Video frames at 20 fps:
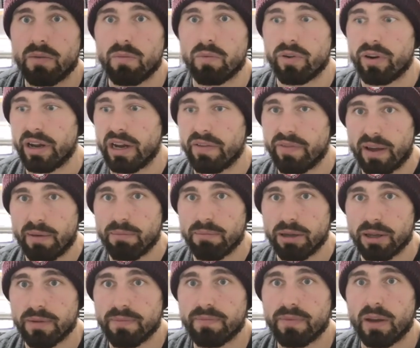We're in
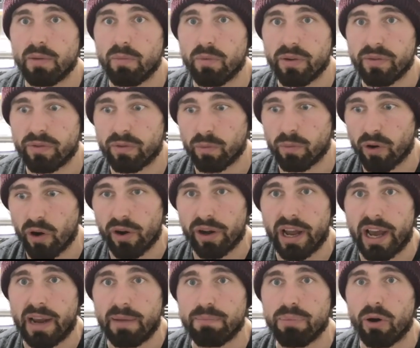November and we're on
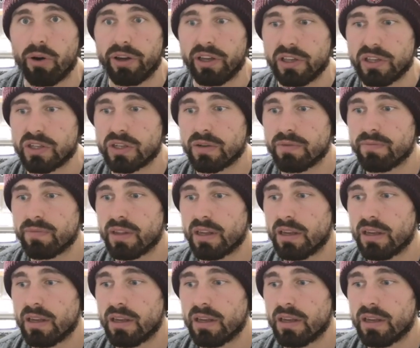9 points.